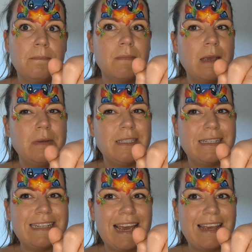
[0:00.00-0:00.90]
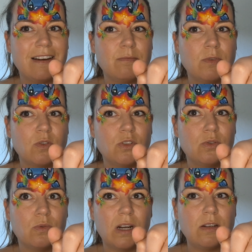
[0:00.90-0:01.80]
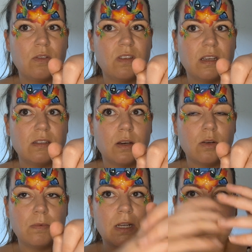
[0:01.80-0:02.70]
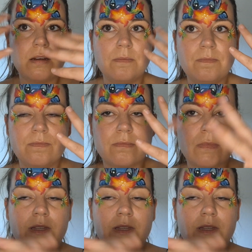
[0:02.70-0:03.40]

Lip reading: maybe today. I'm not sure, I don't think so, but I am